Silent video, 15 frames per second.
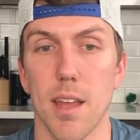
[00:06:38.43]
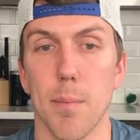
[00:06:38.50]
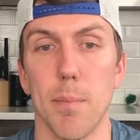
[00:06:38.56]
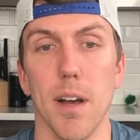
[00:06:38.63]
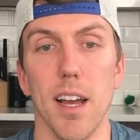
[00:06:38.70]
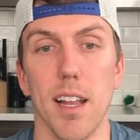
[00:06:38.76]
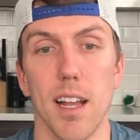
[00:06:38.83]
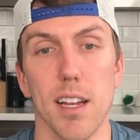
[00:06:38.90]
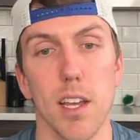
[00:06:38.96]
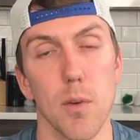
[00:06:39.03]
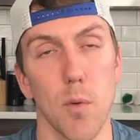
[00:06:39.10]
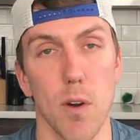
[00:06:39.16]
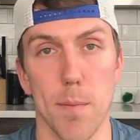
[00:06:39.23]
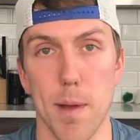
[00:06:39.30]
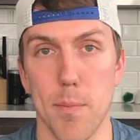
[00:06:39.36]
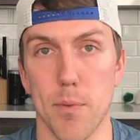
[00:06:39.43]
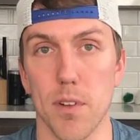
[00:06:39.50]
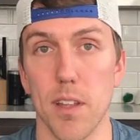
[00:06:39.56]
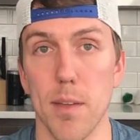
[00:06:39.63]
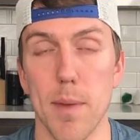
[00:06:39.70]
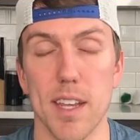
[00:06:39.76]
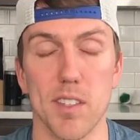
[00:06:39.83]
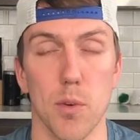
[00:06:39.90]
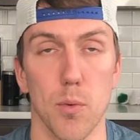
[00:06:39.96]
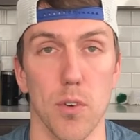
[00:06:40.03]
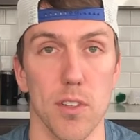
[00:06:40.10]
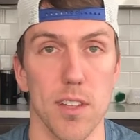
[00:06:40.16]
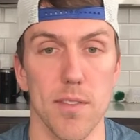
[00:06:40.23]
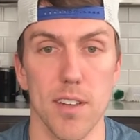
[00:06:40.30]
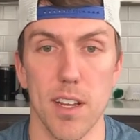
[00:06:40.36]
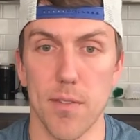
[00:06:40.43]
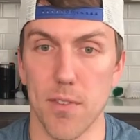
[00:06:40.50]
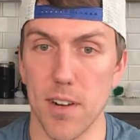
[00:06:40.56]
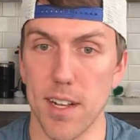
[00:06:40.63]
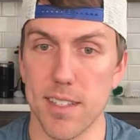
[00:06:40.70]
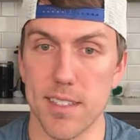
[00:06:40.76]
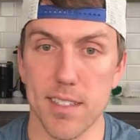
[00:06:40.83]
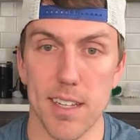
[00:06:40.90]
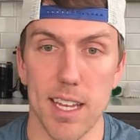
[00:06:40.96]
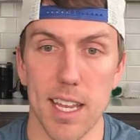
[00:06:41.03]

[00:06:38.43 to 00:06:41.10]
but a good warm-up really makes a world of a difference